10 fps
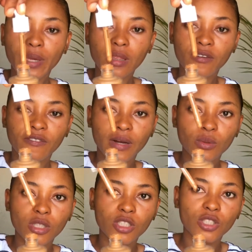the
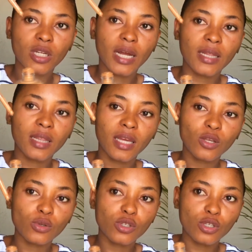foundation and then
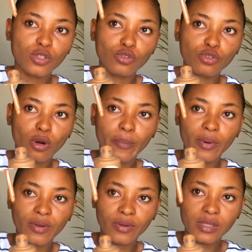you just drop
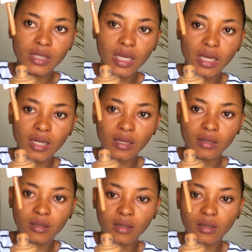on your skin,
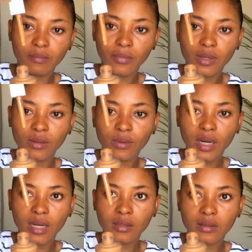but look
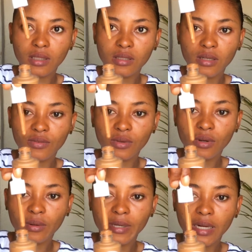at, it's not even
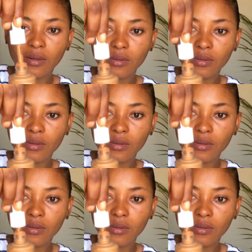coming out.